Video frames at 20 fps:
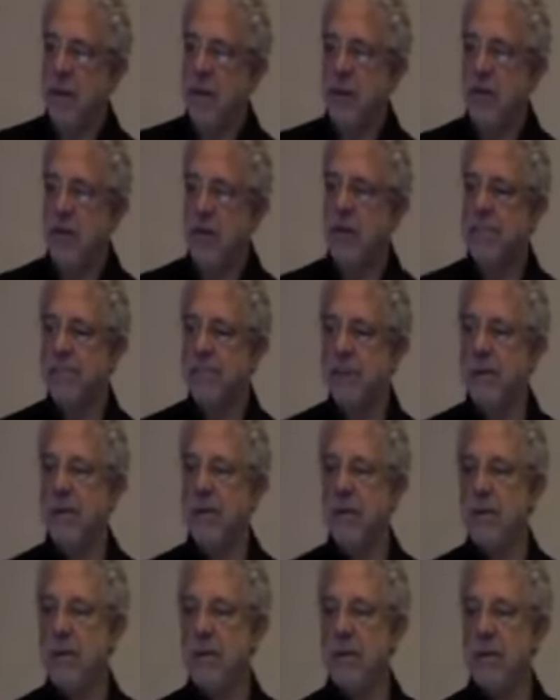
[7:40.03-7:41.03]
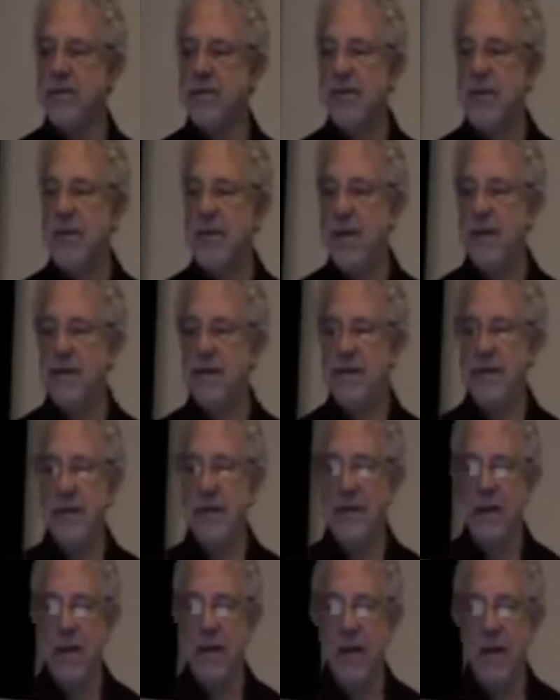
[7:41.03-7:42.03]
The current building code standards
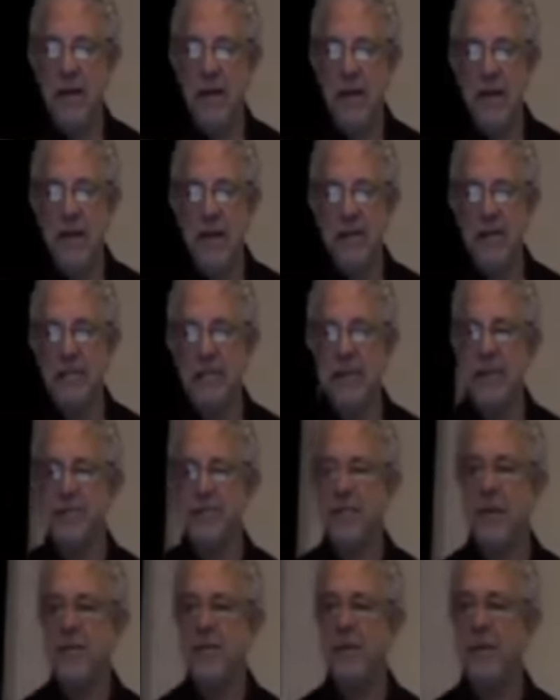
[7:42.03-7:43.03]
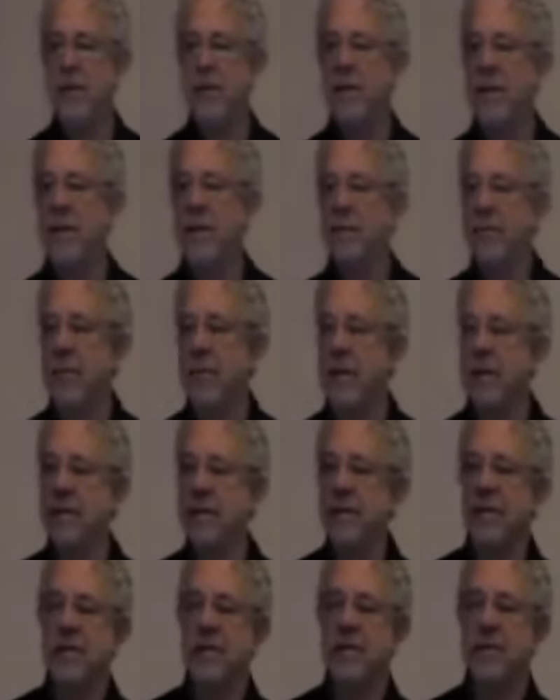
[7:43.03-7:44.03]
and guidelines are based primarily on the
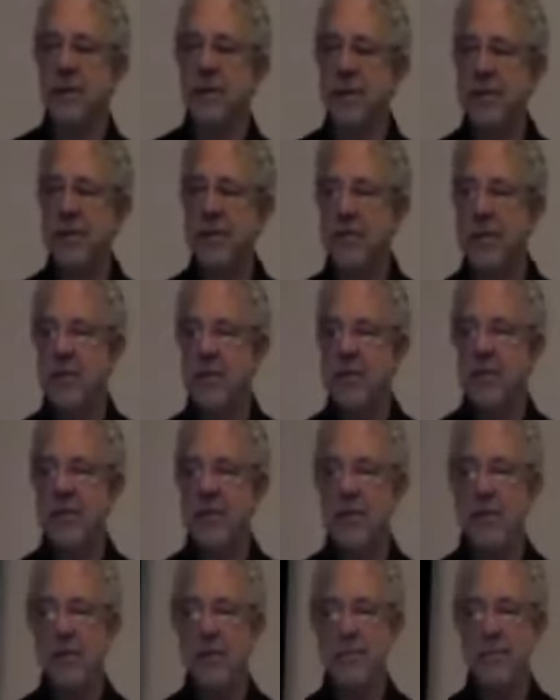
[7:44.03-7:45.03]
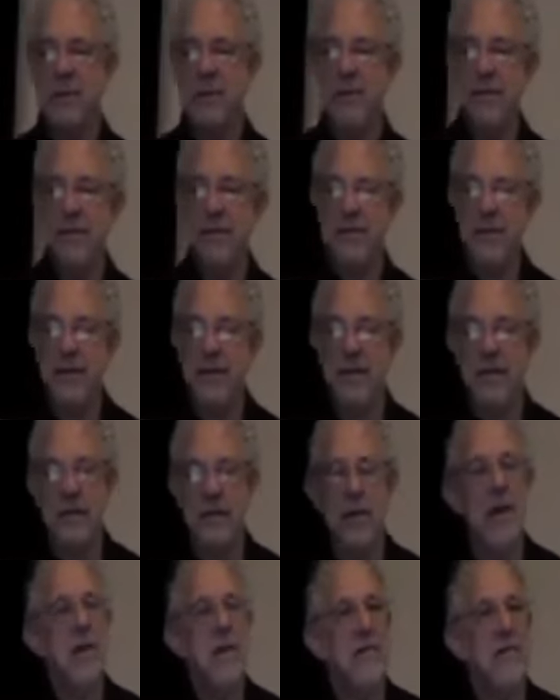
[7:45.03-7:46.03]
practical experience within the building
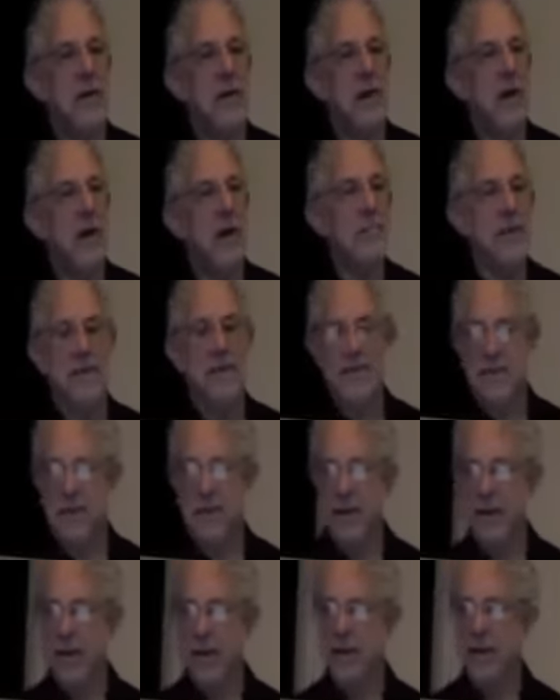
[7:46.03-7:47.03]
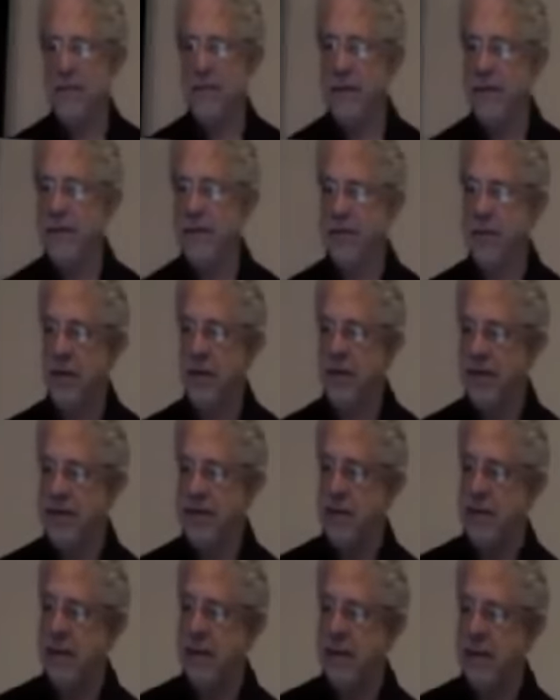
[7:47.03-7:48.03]
sector. They're not based on health-based
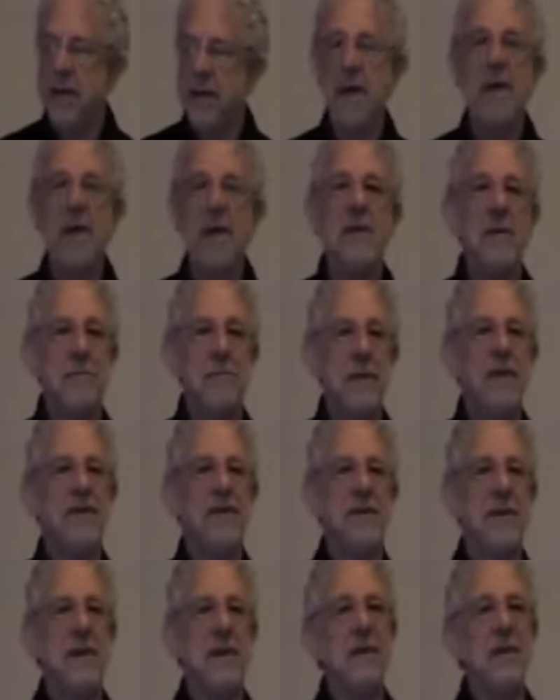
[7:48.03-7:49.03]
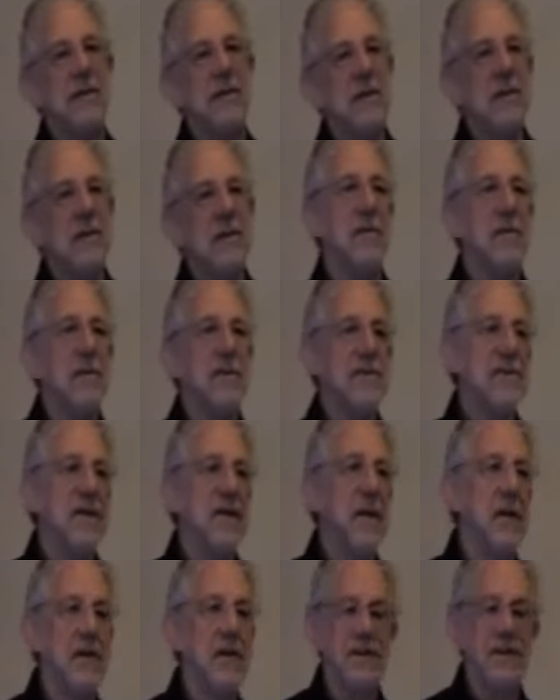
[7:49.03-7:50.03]
criteria. They're based on, is
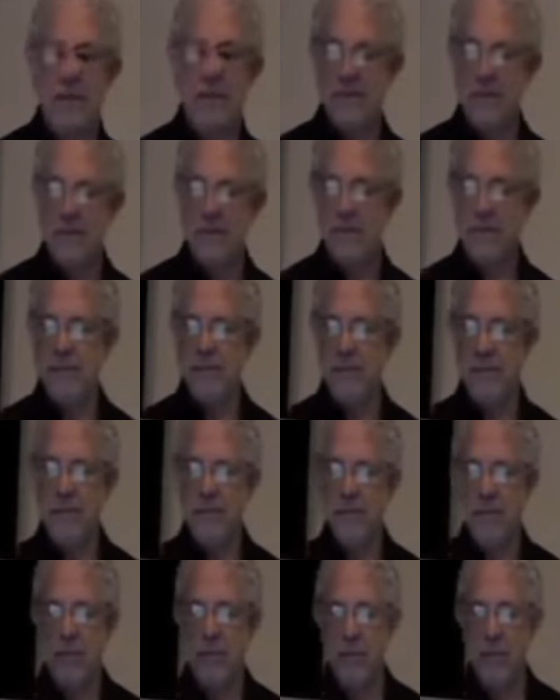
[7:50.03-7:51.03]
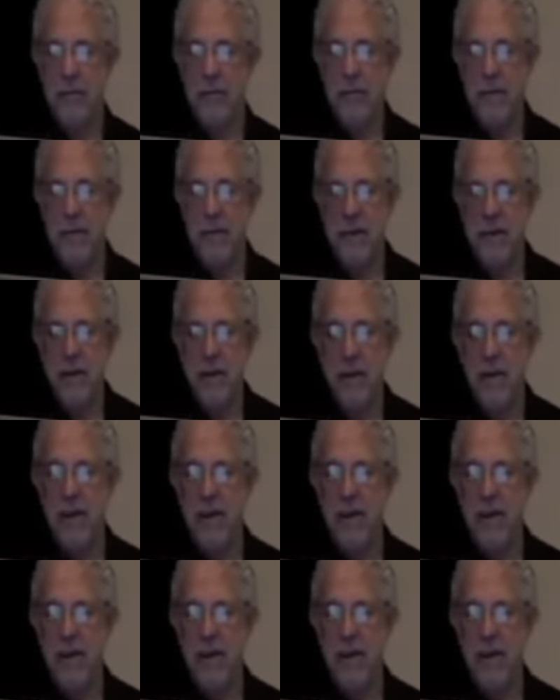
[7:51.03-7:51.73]
the air acceptable for people who go in there.